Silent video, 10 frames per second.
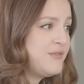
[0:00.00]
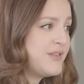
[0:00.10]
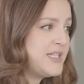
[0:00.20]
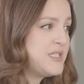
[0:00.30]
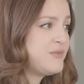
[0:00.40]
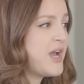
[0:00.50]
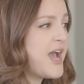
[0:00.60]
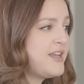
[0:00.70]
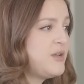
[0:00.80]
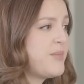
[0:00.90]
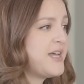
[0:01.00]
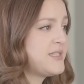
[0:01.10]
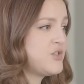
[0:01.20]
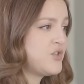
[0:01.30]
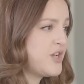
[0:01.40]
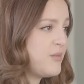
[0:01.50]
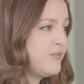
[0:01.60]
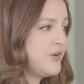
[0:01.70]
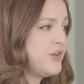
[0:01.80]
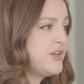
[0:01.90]
flights for added passenger
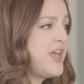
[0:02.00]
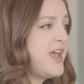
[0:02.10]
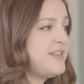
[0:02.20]
comfort,